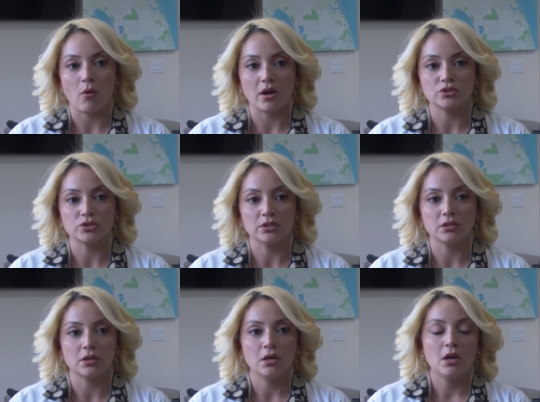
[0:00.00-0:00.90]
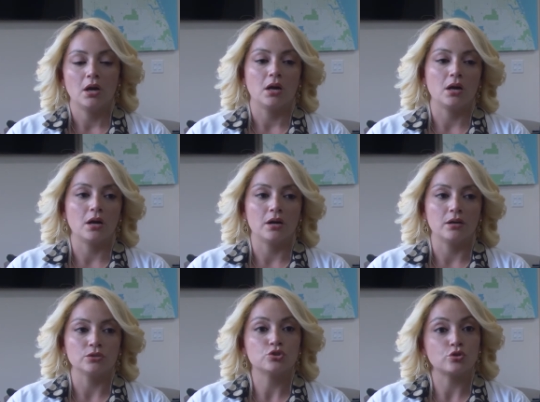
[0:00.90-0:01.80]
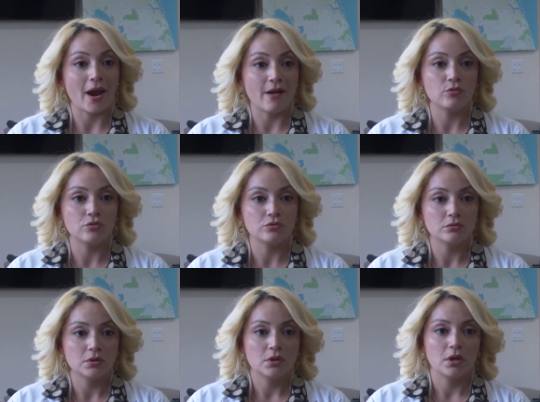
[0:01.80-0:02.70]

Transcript: washing, uh, travel.